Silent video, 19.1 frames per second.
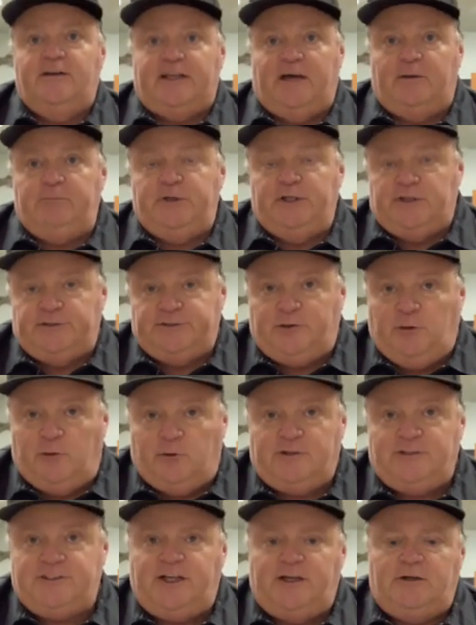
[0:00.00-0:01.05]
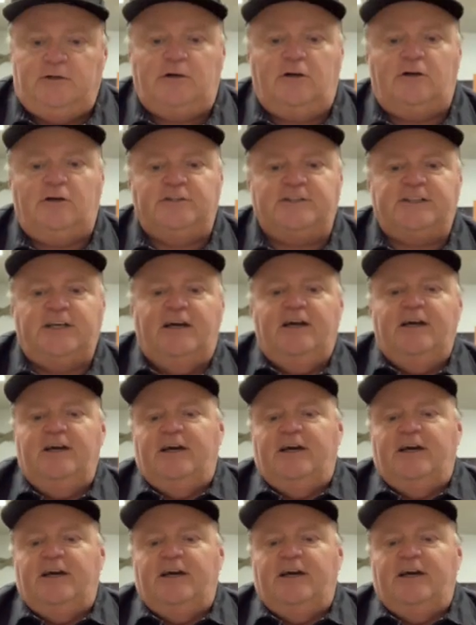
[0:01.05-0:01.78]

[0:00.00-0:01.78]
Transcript: that builds quarter scale cars?